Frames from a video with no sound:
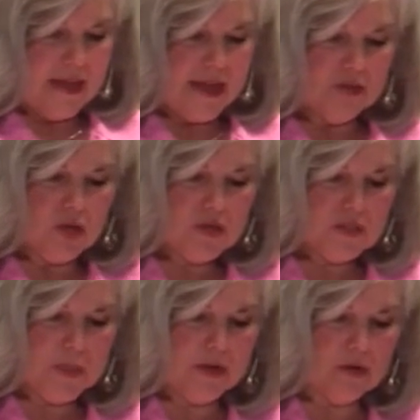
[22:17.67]
Now,
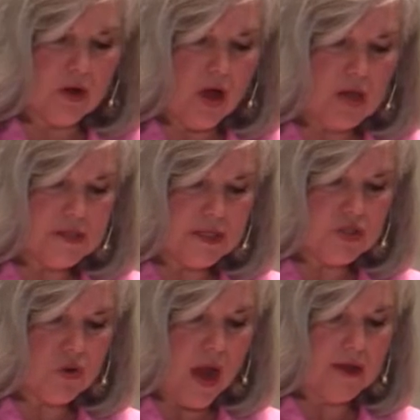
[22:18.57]
notice Peter calls
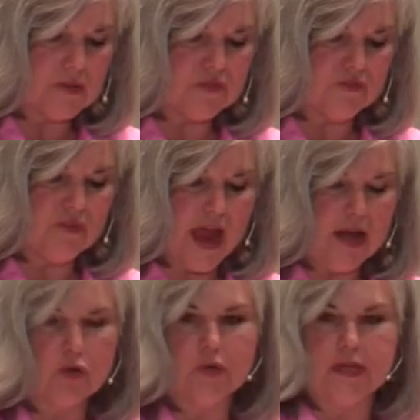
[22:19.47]
these trials
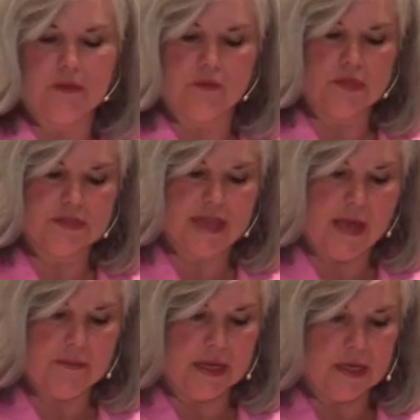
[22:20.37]
fiery. What does
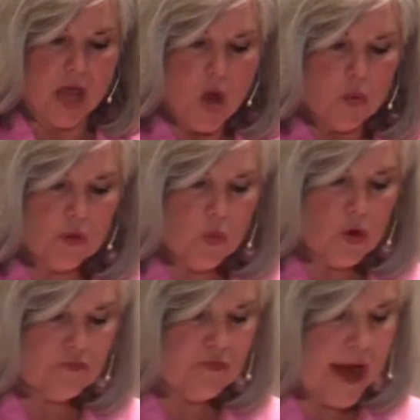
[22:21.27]
that mean? Well, the
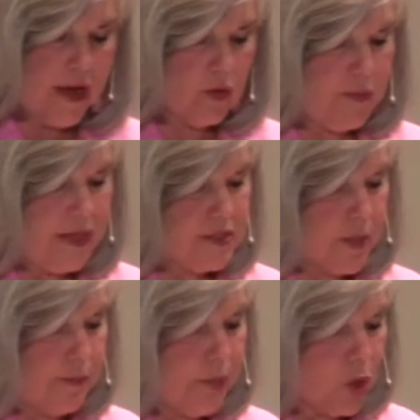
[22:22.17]
word fiery means
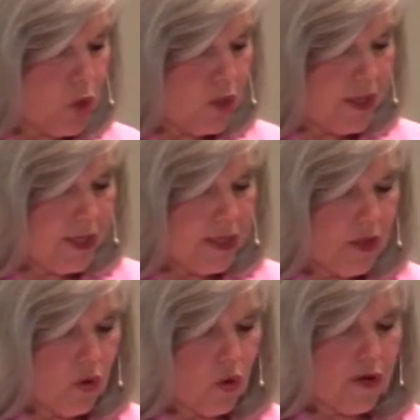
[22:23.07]
a
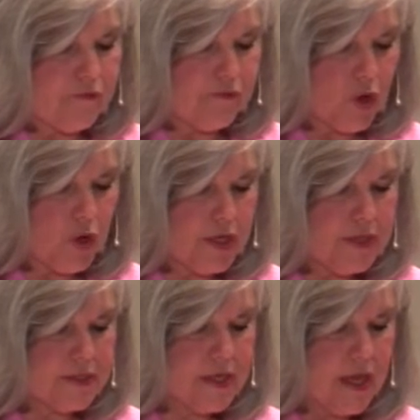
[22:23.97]
burning or a
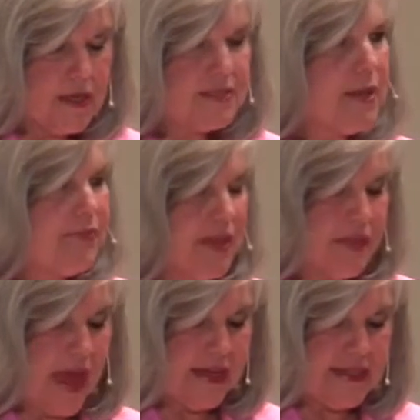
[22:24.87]
furnace,
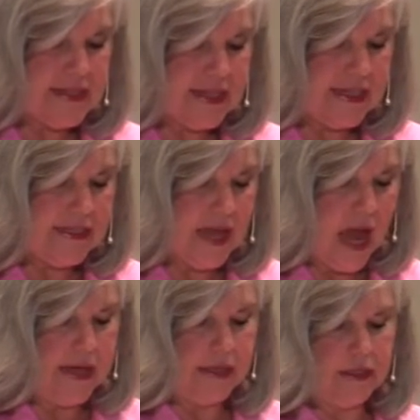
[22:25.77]
something that is
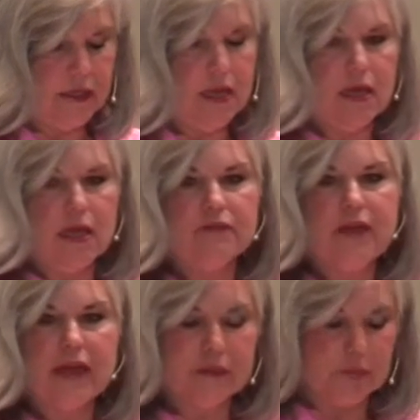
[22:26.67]
ignited. In
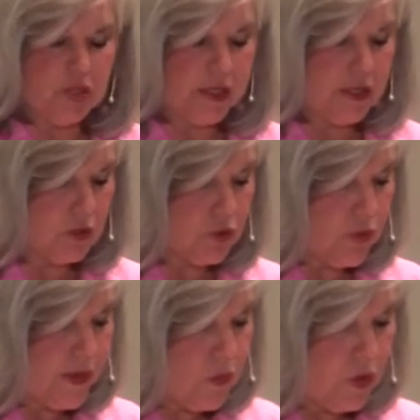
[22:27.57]
fact, the particular
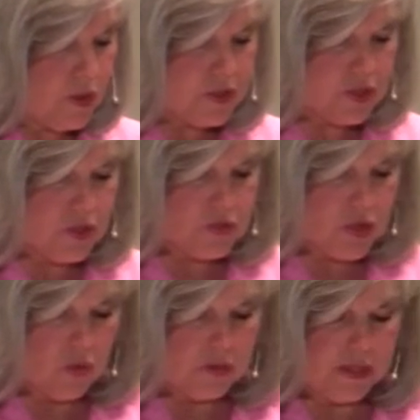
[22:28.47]
Greek word is used
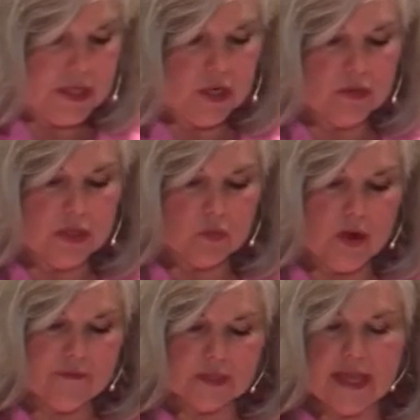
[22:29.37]
only here and in
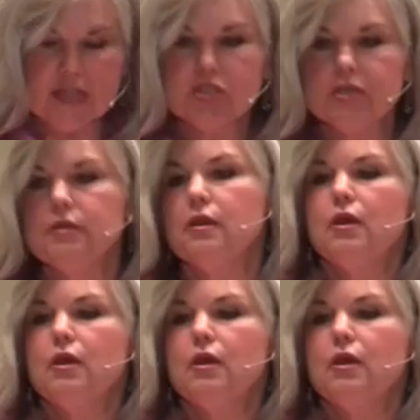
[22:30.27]
Revelation,